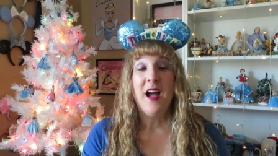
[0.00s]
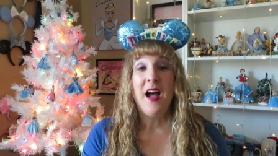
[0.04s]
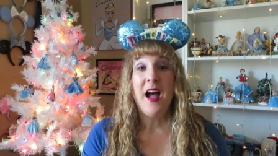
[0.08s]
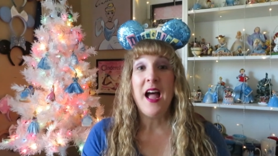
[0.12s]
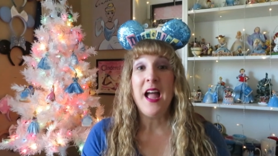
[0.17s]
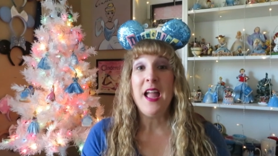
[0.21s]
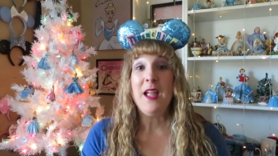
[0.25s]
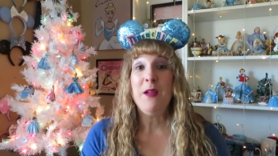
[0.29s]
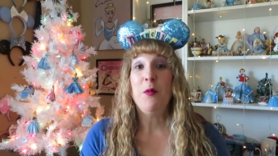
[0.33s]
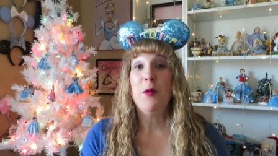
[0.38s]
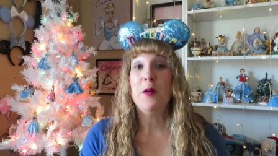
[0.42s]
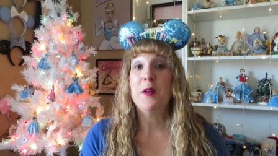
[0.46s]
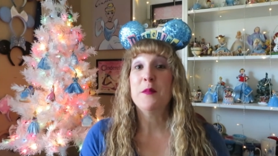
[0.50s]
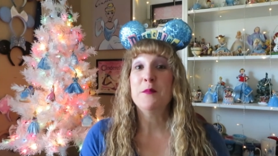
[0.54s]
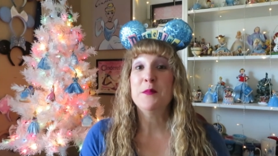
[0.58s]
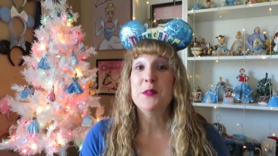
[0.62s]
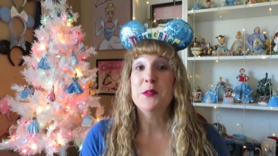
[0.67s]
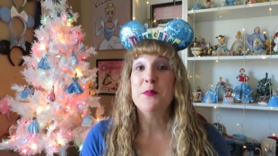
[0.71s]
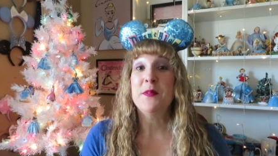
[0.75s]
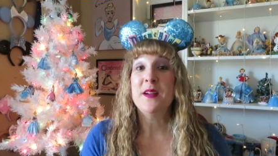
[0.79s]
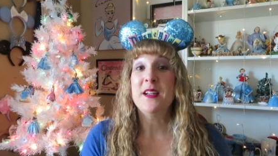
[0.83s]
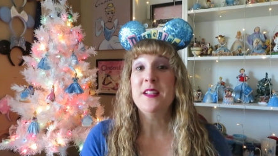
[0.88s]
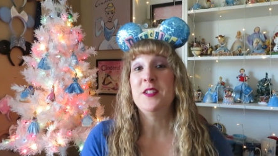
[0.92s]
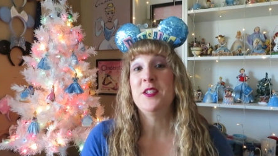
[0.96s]
Hi, welcome
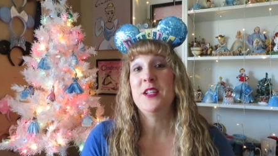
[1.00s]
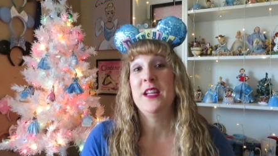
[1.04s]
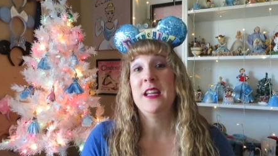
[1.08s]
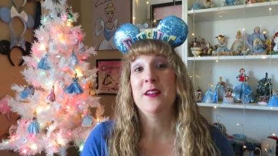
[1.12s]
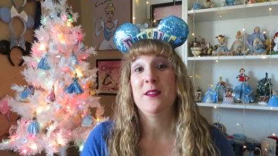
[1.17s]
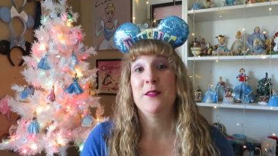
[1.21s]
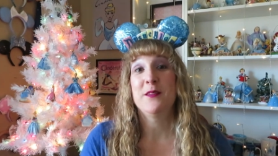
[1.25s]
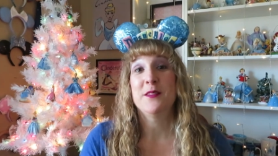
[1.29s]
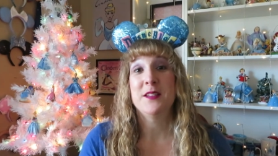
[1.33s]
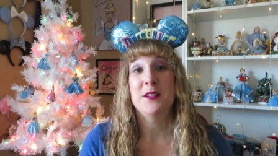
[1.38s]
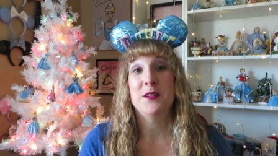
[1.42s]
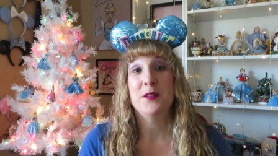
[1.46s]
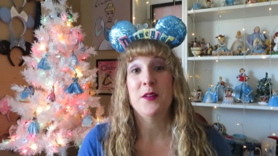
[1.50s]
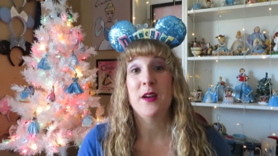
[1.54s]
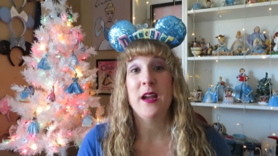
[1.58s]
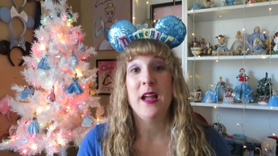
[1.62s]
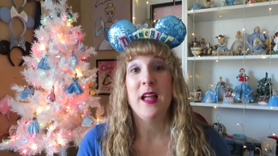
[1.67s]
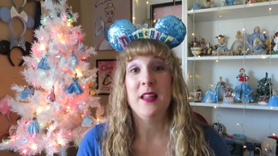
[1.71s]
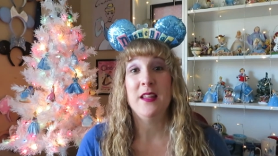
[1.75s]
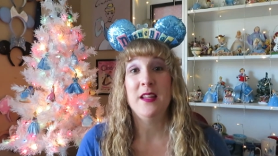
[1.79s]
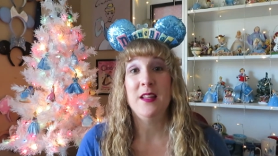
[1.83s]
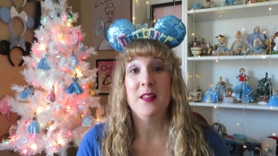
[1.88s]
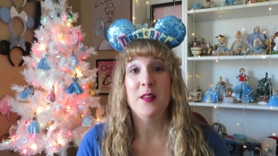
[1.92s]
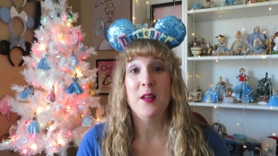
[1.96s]
to my channel, Cinder
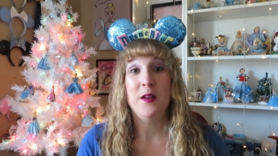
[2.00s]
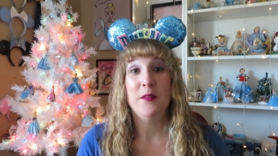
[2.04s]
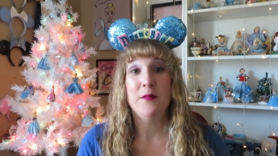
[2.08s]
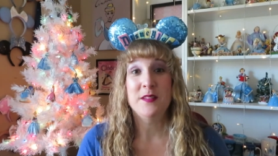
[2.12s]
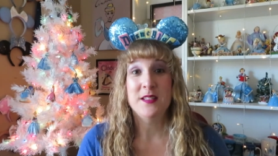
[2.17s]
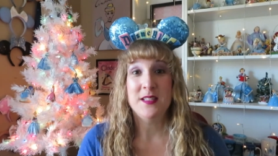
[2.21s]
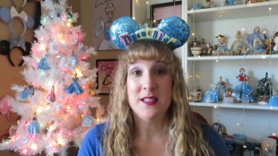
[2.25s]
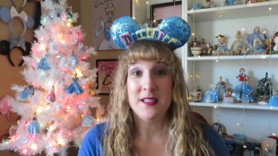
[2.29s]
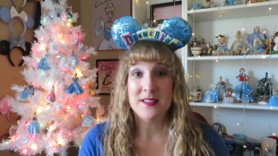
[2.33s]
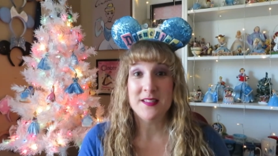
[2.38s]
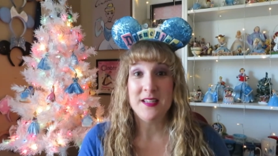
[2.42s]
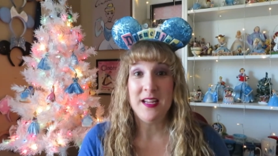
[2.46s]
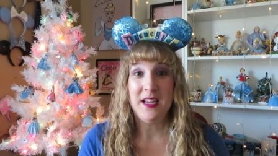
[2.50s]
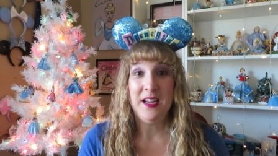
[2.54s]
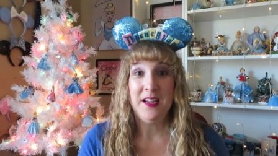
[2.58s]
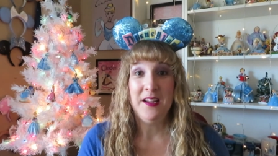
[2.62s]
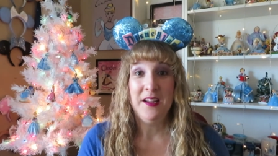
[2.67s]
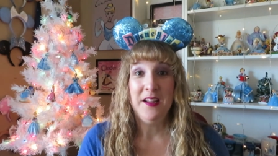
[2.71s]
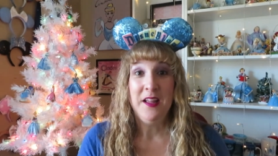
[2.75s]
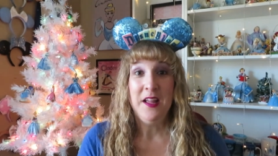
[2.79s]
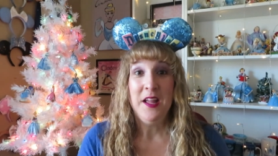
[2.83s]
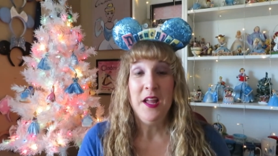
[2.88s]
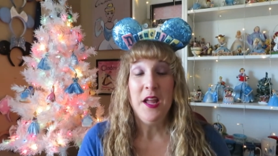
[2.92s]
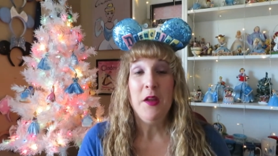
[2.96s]
Ali Loves
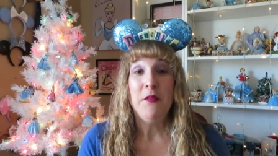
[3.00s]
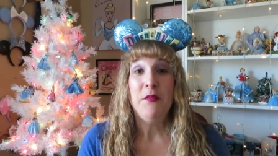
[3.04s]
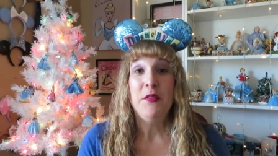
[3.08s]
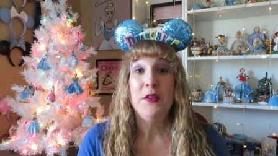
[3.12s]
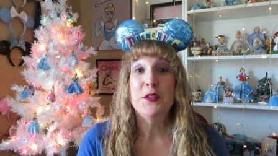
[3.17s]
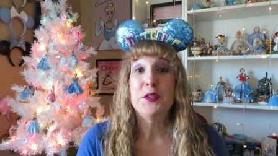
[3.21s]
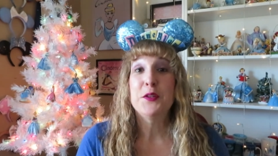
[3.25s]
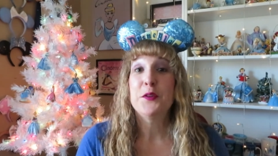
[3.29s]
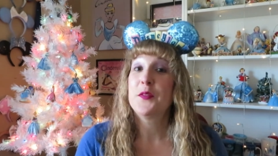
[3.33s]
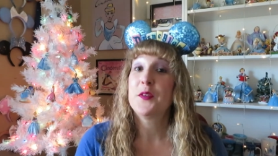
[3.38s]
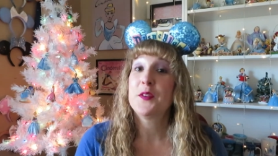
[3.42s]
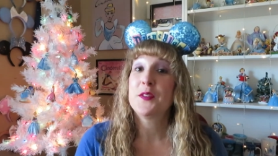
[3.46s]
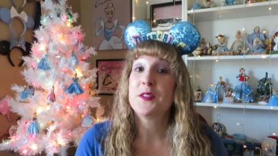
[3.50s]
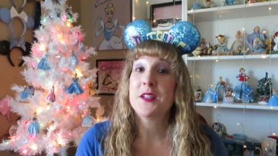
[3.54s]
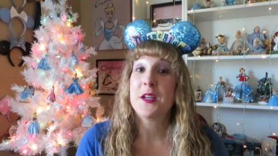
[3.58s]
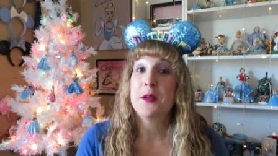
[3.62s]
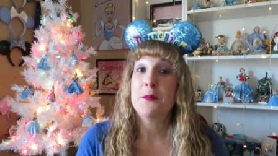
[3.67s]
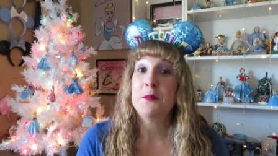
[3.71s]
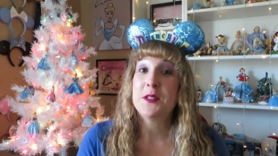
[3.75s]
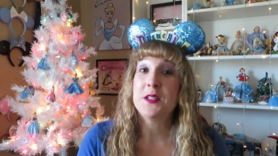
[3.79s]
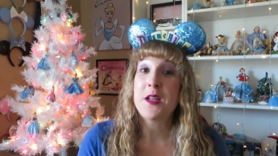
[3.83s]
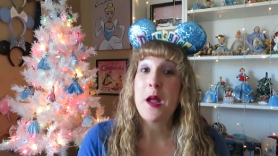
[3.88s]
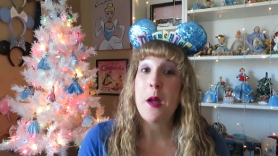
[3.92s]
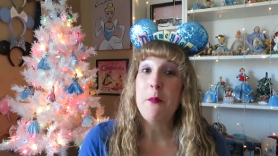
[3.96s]
Disney. If it's your first
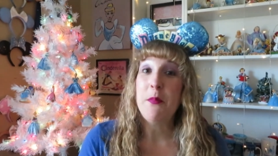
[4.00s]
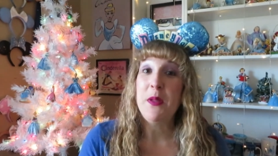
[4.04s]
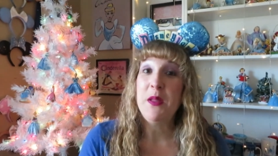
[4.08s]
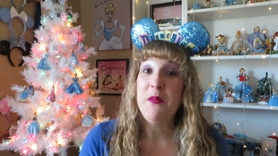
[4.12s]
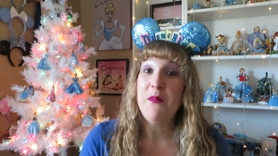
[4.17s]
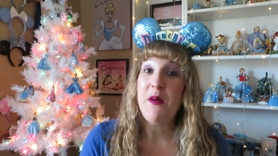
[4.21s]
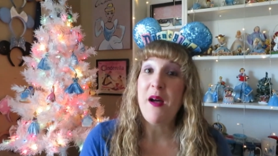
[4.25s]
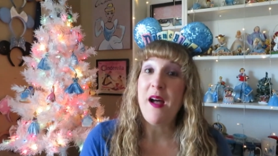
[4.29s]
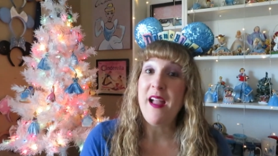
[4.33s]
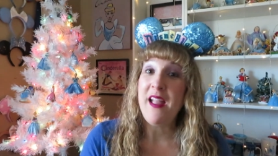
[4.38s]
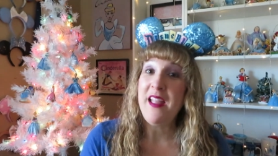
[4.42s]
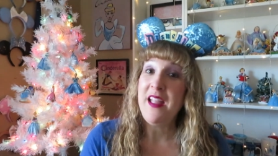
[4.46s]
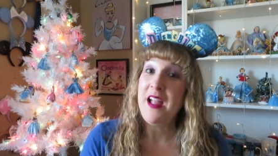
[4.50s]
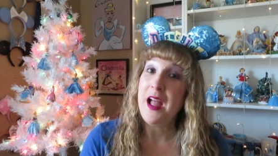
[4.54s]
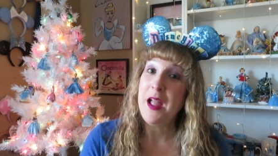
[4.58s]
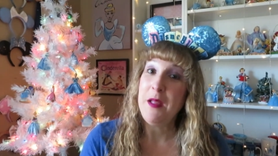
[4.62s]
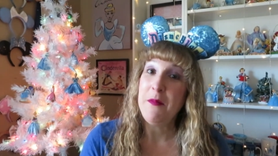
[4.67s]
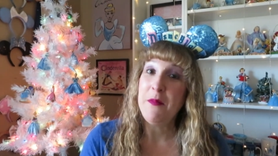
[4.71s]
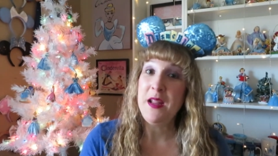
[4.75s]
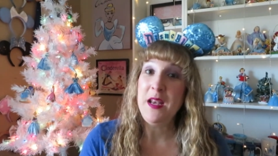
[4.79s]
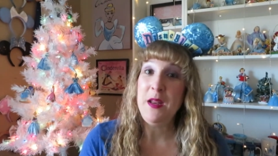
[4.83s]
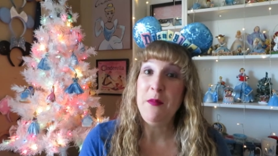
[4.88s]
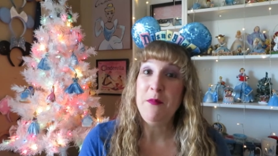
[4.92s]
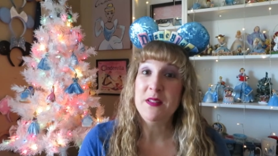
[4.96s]
time stopping by,
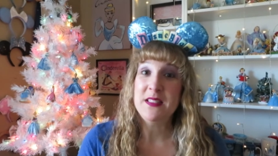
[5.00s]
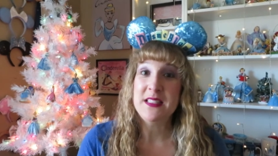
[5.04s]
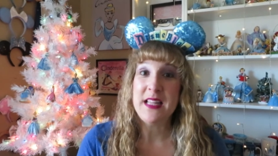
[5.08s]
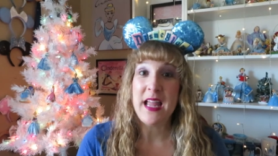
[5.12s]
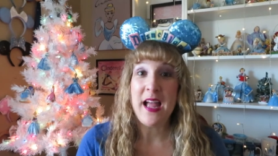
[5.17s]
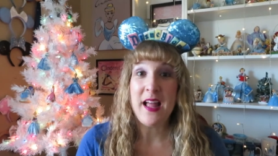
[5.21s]
hi, my name is